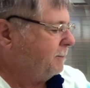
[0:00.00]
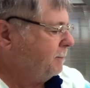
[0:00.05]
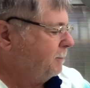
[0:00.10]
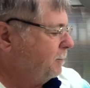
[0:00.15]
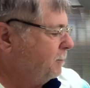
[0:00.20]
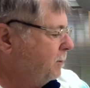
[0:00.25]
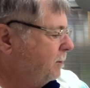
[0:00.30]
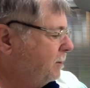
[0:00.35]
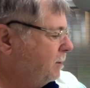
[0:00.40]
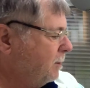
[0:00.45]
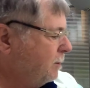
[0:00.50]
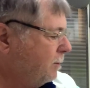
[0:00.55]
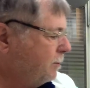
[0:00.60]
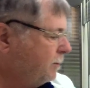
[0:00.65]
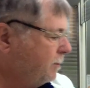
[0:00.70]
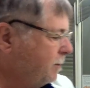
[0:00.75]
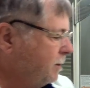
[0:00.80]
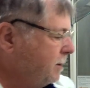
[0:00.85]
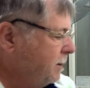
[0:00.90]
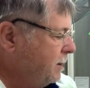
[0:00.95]
we'll go
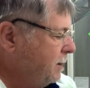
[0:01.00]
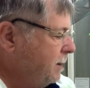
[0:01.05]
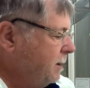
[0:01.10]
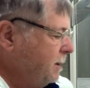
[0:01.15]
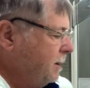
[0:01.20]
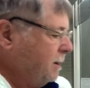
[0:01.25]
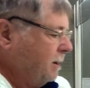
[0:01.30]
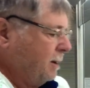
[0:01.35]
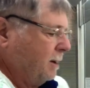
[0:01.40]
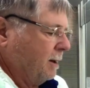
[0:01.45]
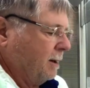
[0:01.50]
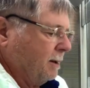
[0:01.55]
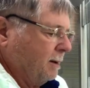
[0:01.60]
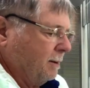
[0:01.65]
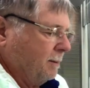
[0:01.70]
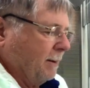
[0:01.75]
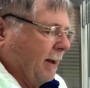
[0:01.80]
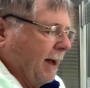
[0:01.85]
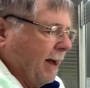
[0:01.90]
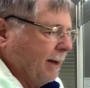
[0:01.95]

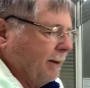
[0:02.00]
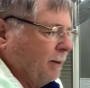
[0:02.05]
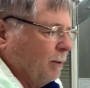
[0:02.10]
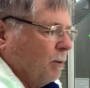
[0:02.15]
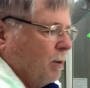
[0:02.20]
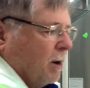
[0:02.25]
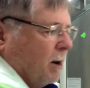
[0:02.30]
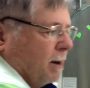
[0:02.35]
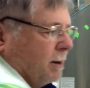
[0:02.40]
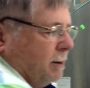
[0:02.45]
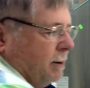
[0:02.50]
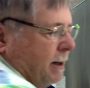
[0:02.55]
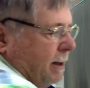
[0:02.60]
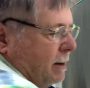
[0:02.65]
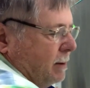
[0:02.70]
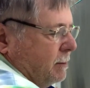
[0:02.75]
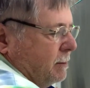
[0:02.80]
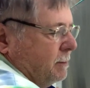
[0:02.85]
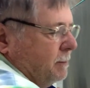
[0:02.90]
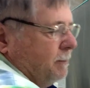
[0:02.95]
add the water
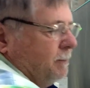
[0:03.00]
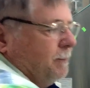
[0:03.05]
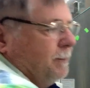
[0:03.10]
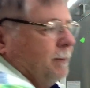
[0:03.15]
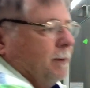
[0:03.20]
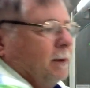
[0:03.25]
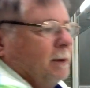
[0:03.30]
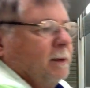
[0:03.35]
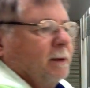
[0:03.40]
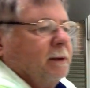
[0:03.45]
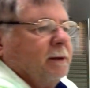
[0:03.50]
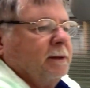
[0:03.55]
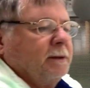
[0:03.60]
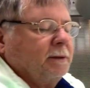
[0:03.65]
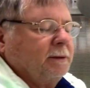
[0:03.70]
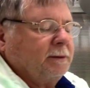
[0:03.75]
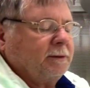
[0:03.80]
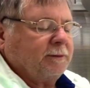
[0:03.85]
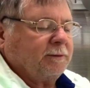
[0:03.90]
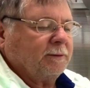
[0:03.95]
now.
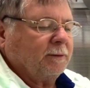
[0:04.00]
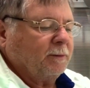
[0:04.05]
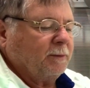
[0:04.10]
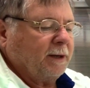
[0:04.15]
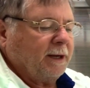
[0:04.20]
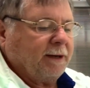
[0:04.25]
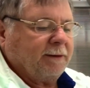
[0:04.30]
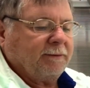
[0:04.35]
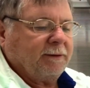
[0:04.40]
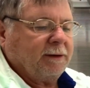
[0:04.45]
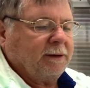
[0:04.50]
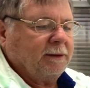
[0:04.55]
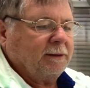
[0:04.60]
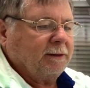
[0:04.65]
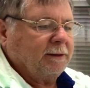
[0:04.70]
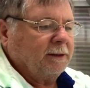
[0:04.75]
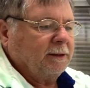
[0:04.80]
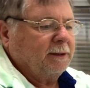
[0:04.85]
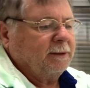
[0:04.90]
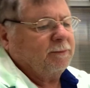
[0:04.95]
So
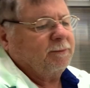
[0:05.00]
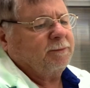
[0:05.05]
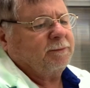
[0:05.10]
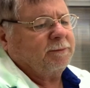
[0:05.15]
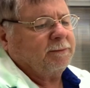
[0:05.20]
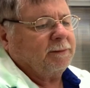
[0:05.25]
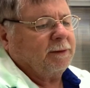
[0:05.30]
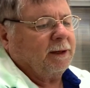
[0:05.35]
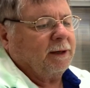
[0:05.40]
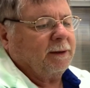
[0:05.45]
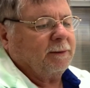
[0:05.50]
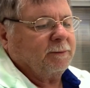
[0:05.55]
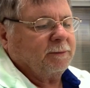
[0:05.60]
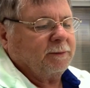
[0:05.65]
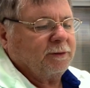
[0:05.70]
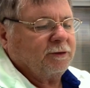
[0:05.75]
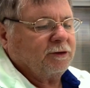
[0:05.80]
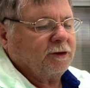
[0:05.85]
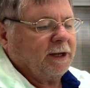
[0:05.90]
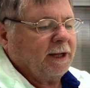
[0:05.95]
we
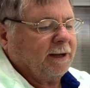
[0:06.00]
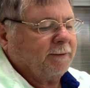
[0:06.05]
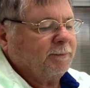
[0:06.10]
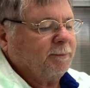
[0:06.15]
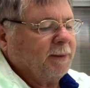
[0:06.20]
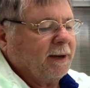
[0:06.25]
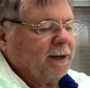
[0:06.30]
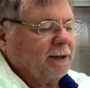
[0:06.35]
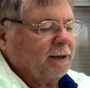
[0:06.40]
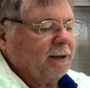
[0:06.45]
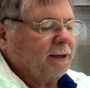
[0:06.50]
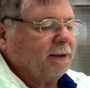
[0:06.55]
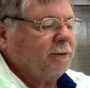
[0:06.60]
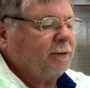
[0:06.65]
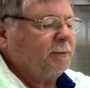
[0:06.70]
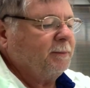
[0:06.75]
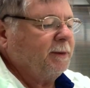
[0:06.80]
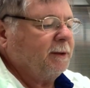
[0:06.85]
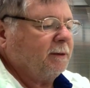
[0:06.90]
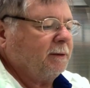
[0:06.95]
should have about
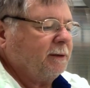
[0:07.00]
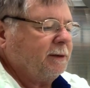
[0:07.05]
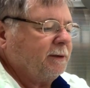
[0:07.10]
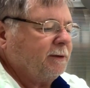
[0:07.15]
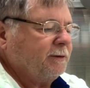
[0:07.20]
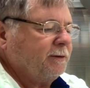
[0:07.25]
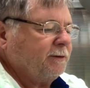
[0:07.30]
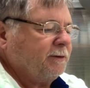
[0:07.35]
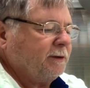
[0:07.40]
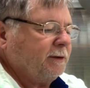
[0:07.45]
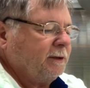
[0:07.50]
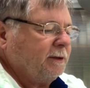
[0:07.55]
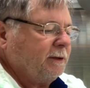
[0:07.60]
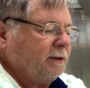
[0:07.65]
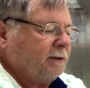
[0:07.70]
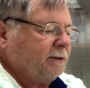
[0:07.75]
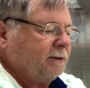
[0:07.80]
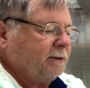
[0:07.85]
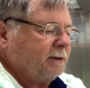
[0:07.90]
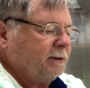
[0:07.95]
100 milliliters in
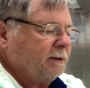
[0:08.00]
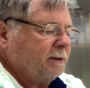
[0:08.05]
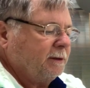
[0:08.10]
here.